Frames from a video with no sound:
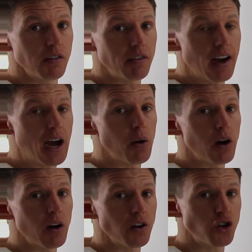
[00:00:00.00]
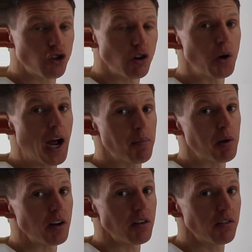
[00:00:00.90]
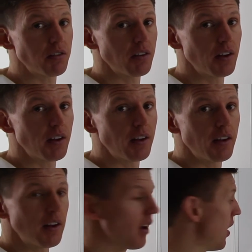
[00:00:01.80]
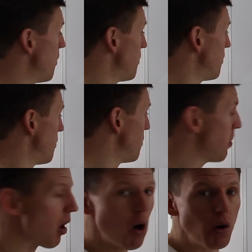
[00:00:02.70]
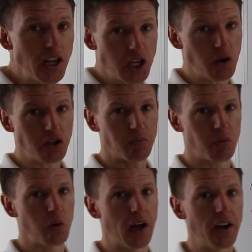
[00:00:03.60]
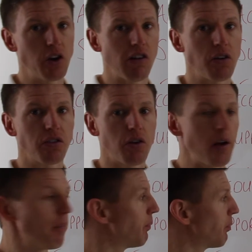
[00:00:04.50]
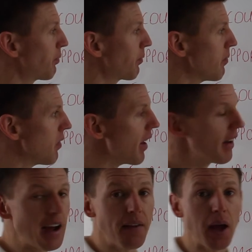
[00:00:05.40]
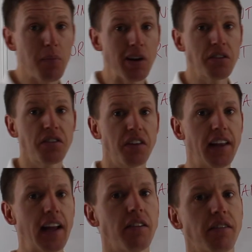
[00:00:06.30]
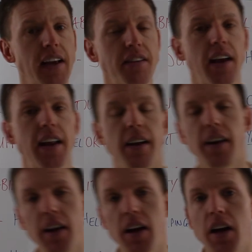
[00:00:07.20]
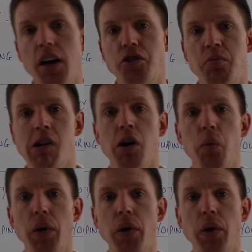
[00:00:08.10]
for our true happiness. But I'll let you explore that in your own time. Now, that brings us to the end of day 10. Tomorrow